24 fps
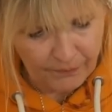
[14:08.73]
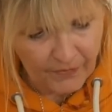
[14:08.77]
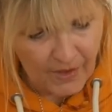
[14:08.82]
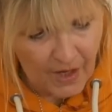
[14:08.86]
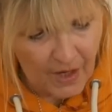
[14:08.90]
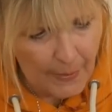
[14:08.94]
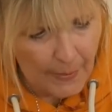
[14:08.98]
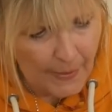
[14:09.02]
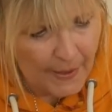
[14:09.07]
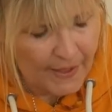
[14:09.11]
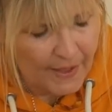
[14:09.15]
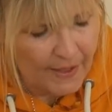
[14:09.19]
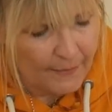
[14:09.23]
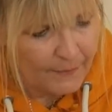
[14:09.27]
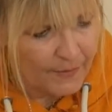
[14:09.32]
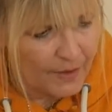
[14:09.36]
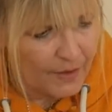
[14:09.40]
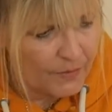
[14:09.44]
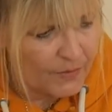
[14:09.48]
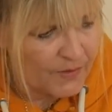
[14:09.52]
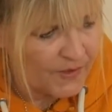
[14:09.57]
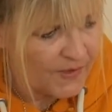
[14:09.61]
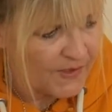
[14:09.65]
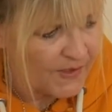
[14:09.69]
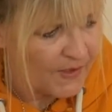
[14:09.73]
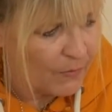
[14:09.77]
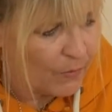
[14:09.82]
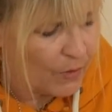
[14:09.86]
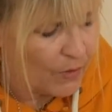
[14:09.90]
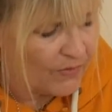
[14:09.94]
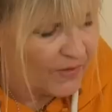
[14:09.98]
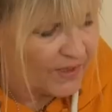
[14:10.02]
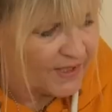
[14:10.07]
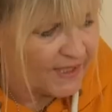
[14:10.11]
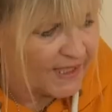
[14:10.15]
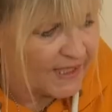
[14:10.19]
and then I'm going to see
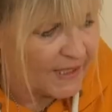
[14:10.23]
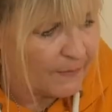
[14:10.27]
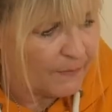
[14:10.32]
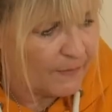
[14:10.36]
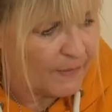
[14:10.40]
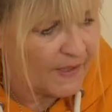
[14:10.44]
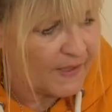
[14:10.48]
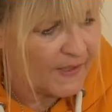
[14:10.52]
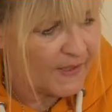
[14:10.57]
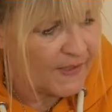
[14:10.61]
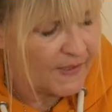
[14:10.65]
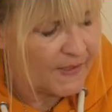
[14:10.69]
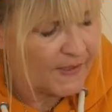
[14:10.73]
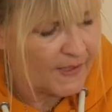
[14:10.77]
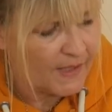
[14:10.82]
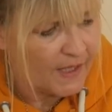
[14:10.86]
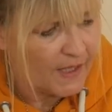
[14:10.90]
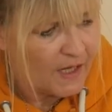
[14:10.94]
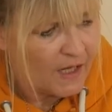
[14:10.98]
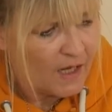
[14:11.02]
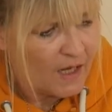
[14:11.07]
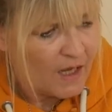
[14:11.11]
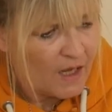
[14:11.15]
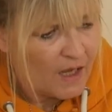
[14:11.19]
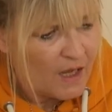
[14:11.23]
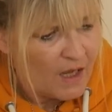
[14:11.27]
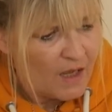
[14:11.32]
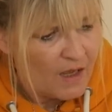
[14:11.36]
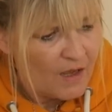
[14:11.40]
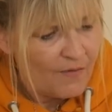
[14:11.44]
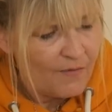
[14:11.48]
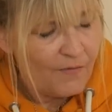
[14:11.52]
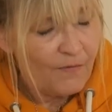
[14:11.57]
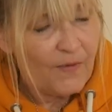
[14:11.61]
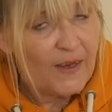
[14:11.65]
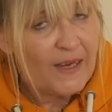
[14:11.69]
what their deepest
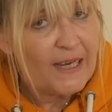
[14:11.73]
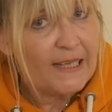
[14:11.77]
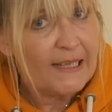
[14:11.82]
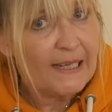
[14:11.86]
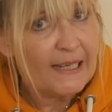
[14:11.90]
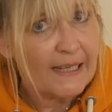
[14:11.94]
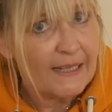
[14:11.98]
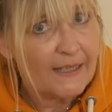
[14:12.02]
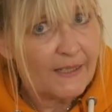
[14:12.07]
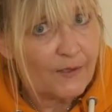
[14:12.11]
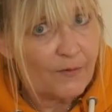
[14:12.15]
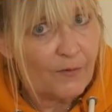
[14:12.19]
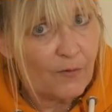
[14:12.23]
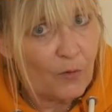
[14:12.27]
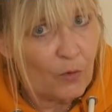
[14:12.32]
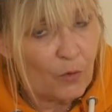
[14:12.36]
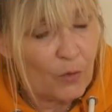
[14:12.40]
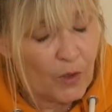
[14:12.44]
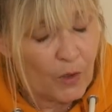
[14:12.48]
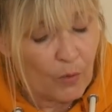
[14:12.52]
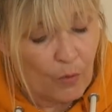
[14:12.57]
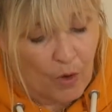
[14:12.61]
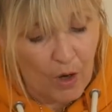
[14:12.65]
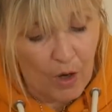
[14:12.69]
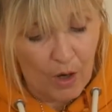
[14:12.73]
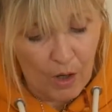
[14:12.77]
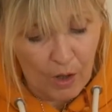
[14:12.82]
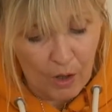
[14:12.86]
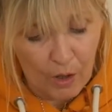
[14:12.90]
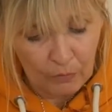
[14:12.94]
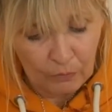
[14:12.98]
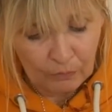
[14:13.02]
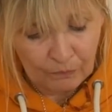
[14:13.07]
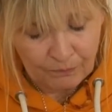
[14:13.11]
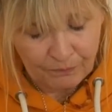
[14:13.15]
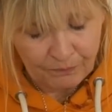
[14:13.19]
feelings for you
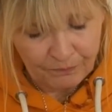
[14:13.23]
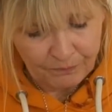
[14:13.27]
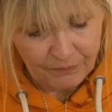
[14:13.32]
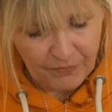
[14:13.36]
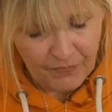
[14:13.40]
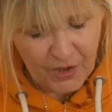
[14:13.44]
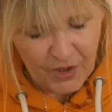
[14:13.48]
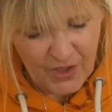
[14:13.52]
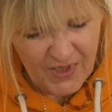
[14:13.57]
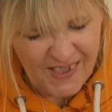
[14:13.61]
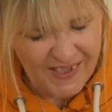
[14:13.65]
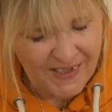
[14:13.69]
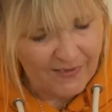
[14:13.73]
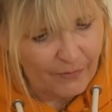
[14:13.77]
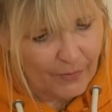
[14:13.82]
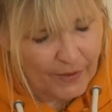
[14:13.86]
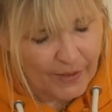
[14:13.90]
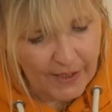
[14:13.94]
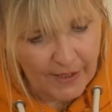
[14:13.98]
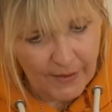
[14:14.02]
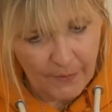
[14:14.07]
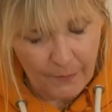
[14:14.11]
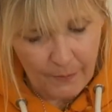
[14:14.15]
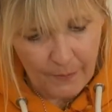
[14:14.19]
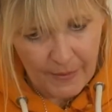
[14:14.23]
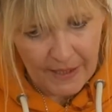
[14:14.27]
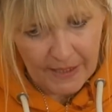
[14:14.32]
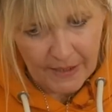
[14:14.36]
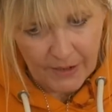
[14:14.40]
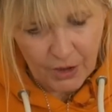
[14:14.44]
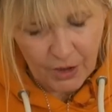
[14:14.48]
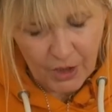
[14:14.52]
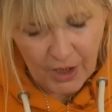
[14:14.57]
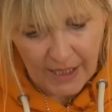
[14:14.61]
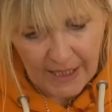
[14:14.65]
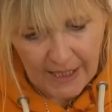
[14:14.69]
are. Just see if we can get a
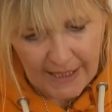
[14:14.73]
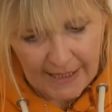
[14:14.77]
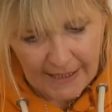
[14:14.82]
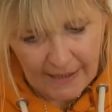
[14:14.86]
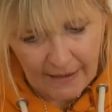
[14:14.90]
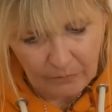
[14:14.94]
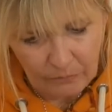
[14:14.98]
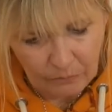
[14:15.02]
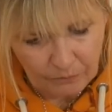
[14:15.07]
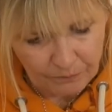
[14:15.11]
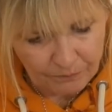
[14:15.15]
picture here.